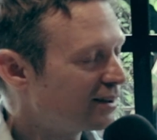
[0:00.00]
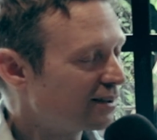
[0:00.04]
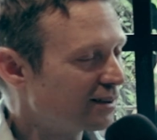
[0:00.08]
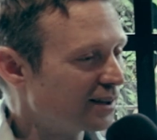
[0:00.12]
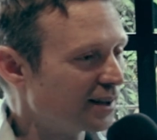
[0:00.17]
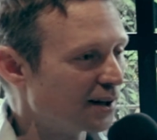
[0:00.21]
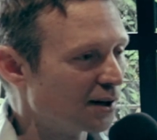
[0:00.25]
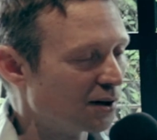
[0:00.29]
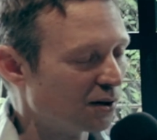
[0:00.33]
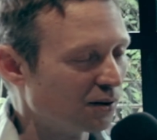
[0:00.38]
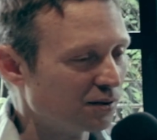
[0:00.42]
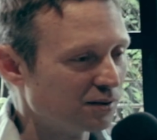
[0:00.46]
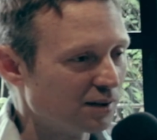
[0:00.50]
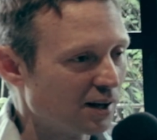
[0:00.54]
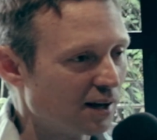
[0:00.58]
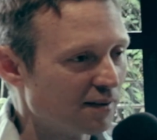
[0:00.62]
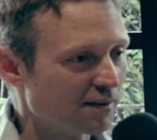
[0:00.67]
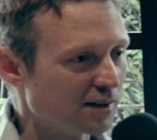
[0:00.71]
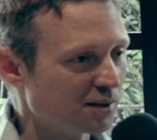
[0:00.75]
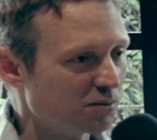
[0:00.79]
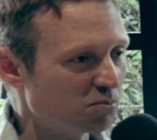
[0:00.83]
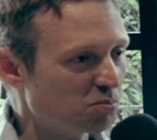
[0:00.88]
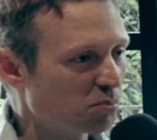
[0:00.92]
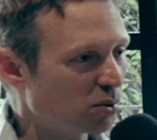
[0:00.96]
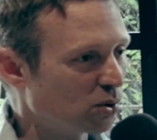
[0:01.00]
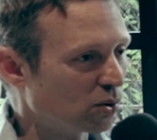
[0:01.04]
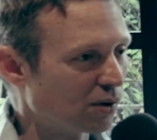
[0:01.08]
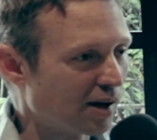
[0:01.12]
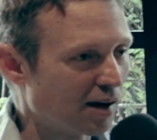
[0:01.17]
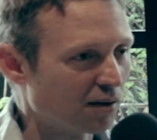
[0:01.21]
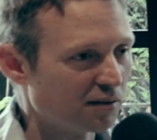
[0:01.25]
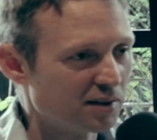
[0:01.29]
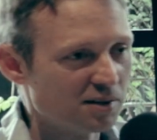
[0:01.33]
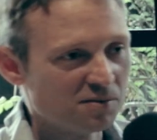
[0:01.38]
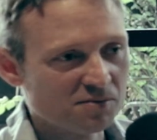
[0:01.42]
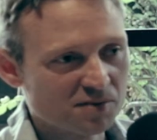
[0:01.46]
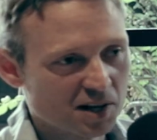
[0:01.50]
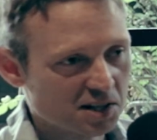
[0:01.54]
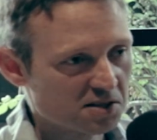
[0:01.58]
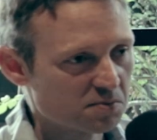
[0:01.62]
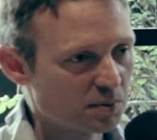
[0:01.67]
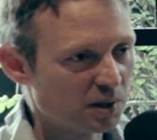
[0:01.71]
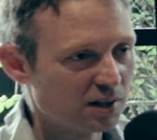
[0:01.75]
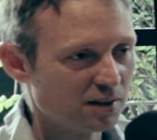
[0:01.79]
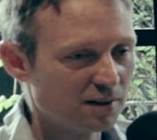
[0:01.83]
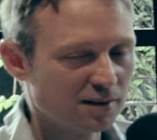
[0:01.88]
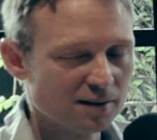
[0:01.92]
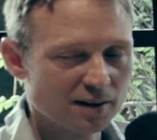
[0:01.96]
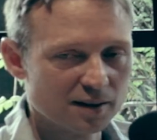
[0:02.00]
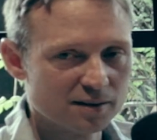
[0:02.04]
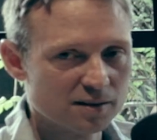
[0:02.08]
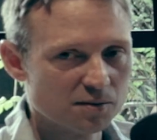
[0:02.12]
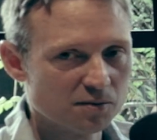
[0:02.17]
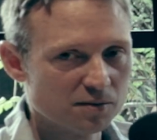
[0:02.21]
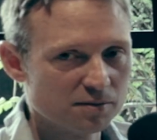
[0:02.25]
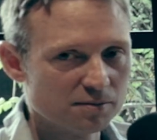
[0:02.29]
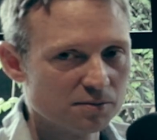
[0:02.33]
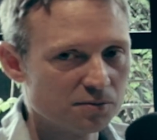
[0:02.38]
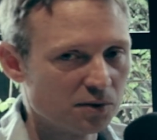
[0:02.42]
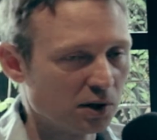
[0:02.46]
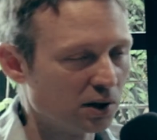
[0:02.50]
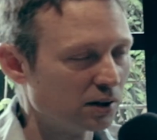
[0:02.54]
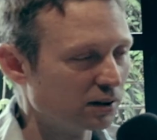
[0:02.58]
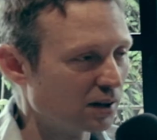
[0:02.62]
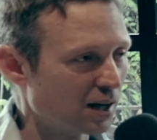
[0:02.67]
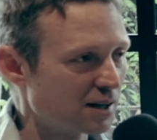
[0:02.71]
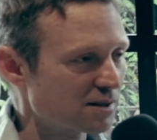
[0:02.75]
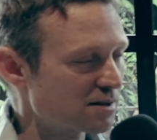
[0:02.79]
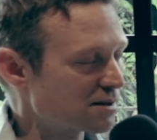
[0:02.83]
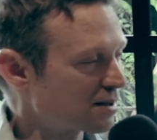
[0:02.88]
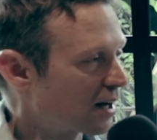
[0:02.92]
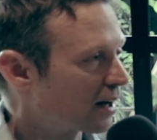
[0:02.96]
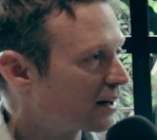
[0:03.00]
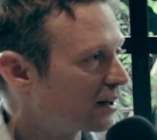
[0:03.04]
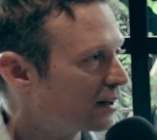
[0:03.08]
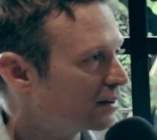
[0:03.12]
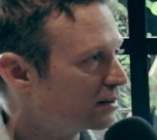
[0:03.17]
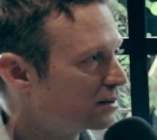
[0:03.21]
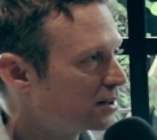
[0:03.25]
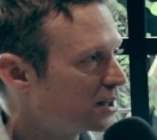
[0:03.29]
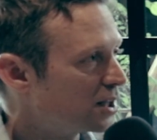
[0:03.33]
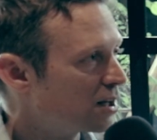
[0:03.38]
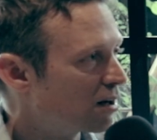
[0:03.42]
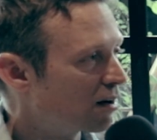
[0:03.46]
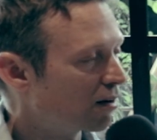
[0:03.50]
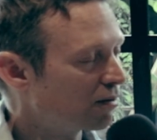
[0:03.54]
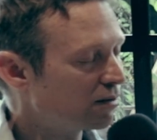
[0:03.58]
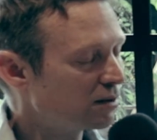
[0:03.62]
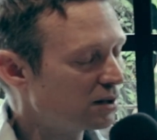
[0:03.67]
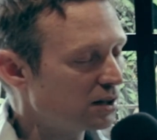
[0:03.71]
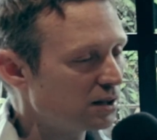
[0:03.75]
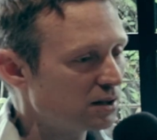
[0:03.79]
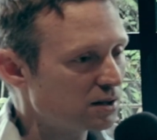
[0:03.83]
you know, and then pull out investment at the very last second, you know?